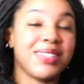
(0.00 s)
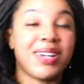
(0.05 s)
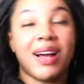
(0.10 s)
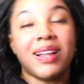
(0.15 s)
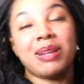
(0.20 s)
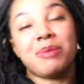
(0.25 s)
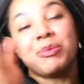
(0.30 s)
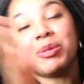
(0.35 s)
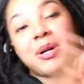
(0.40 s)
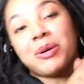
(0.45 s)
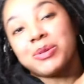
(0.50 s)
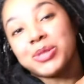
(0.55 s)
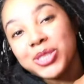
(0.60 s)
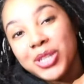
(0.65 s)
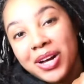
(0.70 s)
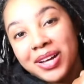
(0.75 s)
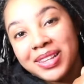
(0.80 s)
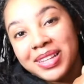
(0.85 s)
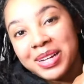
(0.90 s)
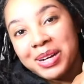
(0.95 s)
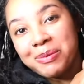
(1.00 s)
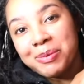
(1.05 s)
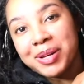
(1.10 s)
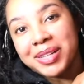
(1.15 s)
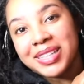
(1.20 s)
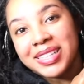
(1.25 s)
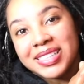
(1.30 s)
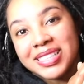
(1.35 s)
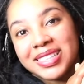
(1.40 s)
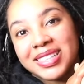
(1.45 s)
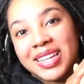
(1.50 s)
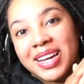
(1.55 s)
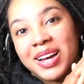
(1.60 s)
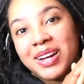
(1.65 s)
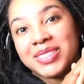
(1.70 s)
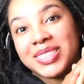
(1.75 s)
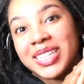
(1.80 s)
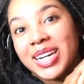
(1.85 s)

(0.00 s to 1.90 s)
Y'all let me know what y'all think about this stuff.